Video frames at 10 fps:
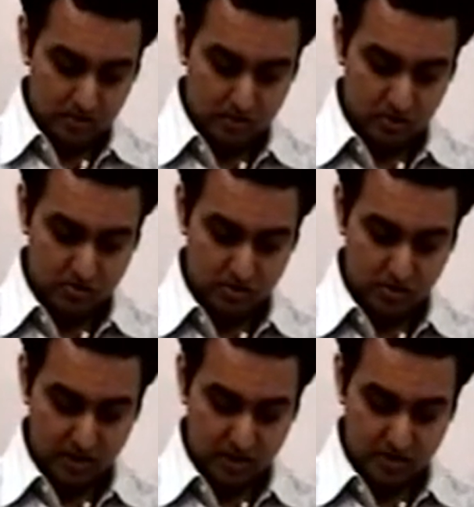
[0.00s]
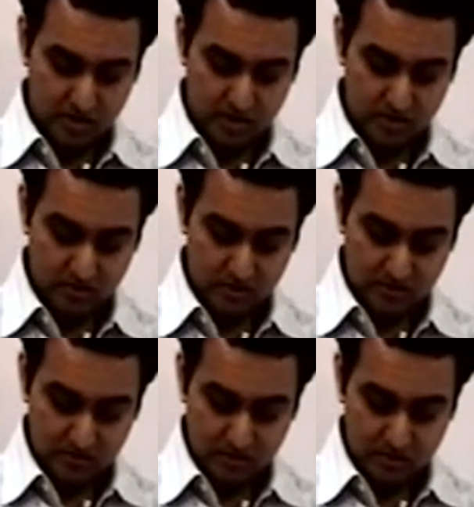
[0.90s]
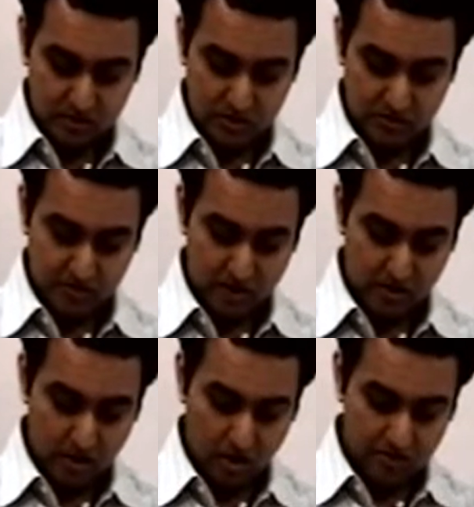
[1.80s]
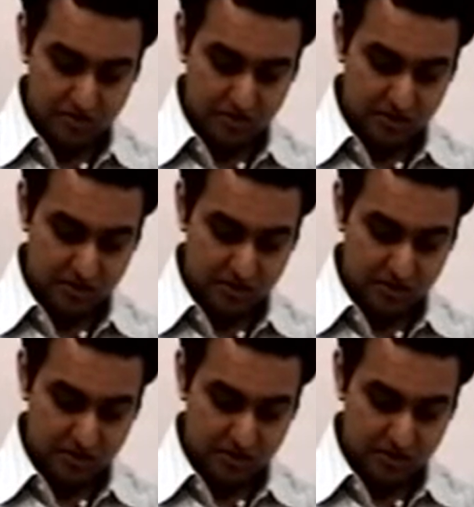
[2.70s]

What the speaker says: They also instill the spirit of